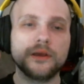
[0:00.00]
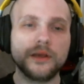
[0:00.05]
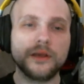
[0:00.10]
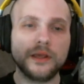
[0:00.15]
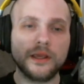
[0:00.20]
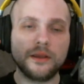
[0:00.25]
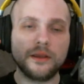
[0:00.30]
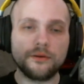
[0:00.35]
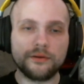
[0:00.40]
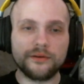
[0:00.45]

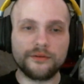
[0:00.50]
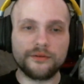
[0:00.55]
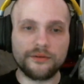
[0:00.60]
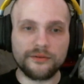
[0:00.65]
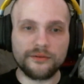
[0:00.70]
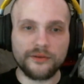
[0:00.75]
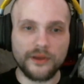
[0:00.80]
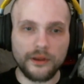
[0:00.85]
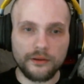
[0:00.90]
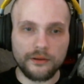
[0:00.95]
increase your
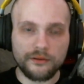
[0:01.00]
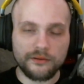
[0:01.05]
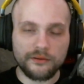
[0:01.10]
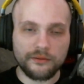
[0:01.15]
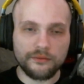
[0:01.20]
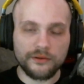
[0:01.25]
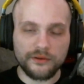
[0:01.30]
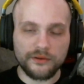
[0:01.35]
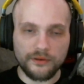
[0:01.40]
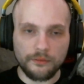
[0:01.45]
skills,
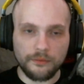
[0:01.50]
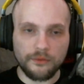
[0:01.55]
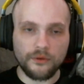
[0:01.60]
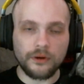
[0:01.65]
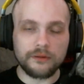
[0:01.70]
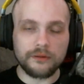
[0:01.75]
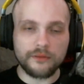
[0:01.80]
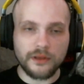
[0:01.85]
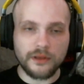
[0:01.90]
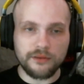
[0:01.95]
which number
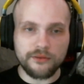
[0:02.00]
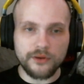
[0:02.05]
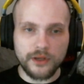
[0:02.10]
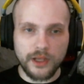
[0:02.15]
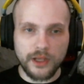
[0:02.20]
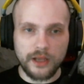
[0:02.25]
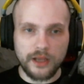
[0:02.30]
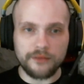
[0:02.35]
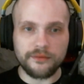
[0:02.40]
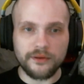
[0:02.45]
one will give you a
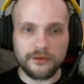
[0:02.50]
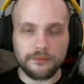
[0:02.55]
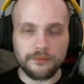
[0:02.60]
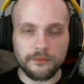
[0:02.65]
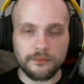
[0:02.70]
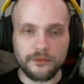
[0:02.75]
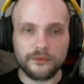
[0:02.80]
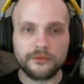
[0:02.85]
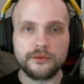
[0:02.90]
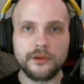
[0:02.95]
confidence
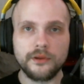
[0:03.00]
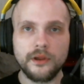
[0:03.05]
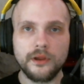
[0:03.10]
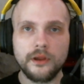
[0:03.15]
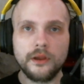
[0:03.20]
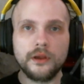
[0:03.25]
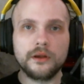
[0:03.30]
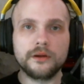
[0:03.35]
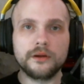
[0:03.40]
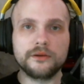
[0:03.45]
boost.
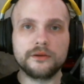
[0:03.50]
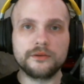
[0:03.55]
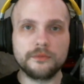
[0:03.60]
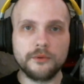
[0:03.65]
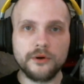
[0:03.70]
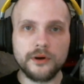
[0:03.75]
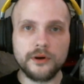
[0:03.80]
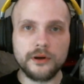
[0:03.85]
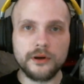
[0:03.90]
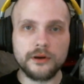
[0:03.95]
Because the
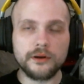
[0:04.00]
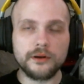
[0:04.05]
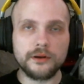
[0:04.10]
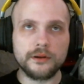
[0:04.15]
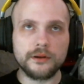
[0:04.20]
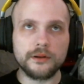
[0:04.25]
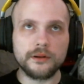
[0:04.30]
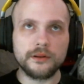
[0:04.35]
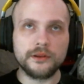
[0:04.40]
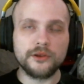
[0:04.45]
more
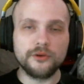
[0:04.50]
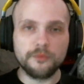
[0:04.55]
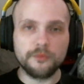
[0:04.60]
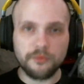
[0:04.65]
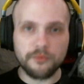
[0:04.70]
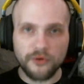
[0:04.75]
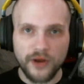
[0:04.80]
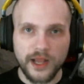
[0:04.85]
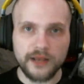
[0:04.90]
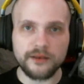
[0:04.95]
you
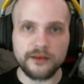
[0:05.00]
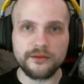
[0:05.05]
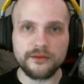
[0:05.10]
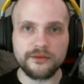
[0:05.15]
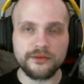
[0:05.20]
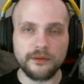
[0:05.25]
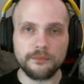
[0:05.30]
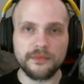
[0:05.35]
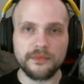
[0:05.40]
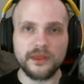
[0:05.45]
practice
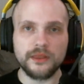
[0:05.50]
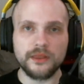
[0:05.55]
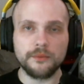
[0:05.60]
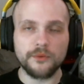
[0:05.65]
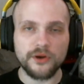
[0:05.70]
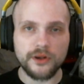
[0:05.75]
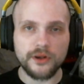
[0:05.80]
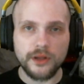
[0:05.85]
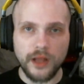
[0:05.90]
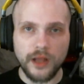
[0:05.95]
something, the
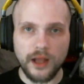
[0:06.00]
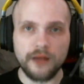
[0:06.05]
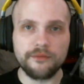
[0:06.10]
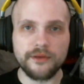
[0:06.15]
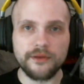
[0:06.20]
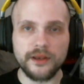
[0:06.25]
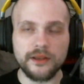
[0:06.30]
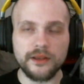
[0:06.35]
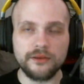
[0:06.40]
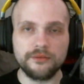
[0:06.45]
more
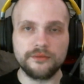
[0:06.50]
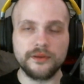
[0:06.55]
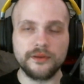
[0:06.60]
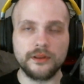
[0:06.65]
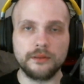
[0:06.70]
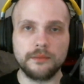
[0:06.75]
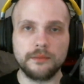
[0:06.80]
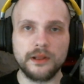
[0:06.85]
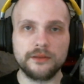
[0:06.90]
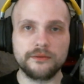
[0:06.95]
confident you
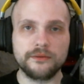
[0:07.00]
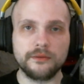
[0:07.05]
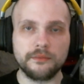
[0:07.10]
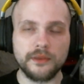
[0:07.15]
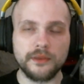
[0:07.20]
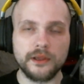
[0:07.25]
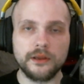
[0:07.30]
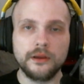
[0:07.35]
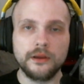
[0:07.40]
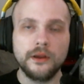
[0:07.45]
feel about
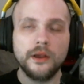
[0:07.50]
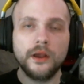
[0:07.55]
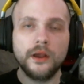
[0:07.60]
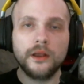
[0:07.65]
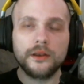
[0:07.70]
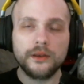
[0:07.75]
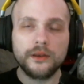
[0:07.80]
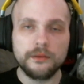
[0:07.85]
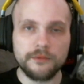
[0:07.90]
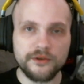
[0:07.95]
something.
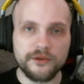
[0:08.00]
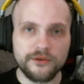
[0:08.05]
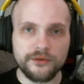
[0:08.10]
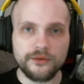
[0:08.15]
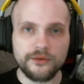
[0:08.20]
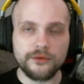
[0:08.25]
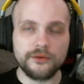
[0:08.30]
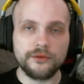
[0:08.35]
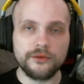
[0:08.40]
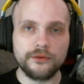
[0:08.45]
Number
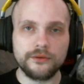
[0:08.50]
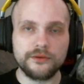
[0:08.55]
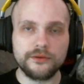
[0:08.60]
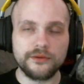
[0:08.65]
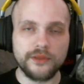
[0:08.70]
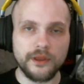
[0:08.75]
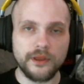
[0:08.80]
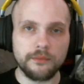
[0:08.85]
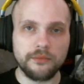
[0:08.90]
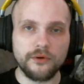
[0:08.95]
two,
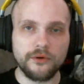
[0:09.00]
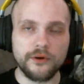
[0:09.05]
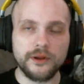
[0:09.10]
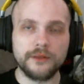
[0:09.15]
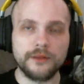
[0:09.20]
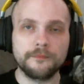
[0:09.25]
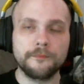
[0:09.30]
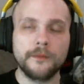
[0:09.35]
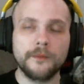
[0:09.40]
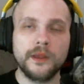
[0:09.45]
to that
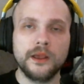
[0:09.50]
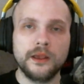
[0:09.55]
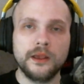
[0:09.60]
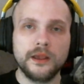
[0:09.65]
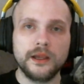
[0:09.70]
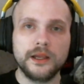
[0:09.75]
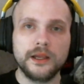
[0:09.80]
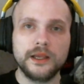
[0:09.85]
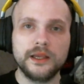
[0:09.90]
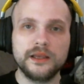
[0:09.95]
point,
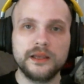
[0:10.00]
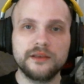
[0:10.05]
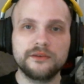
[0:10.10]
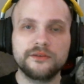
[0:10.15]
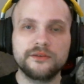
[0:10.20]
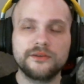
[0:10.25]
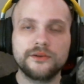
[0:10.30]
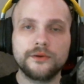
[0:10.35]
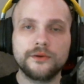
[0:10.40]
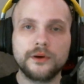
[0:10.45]

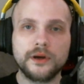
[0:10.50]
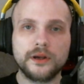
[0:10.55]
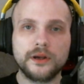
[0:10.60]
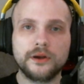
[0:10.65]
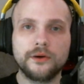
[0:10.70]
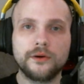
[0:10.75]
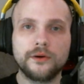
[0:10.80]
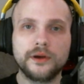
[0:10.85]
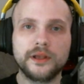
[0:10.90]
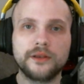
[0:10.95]
is you are
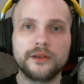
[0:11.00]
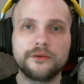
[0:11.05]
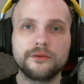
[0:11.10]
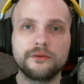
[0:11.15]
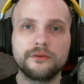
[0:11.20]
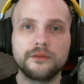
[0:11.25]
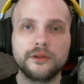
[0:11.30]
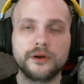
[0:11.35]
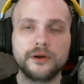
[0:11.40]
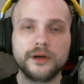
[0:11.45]
going
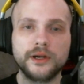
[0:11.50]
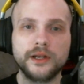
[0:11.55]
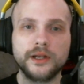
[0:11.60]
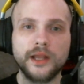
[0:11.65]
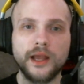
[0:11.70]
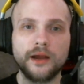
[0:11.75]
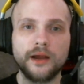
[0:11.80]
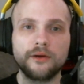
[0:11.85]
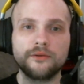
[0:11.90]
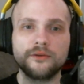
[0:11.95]
to learn
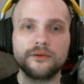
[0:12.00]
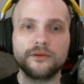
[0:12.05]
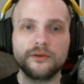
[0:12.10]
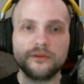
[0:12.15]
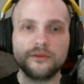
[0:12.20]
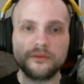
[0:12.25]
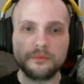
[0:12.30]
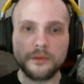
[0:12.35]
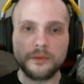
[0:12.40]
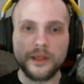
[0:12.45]
how to
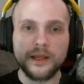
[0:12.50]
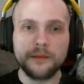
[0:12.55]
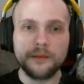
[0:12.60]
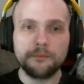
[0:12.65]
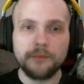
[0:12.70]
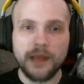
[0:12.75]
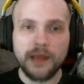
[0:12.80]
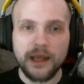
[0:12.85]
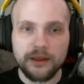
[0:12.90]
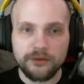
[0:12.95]
display a
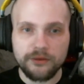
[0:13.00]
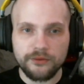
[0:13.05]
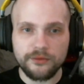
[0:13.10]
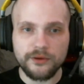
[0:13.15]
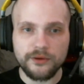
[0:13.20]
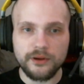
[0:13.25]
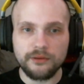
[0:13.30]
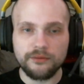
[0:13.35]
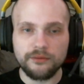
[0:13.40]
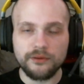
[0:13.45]

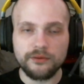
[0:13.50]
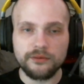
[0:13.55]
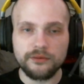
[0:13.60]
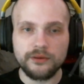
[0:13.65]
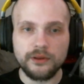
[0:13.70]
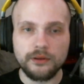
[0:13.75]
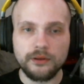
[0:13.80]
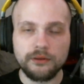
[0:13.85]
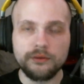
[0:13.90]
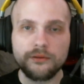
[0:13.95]
mastery of those
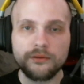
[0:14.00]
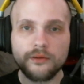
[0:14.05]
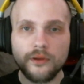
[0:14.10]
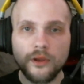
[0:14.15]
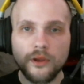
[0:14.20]
skills,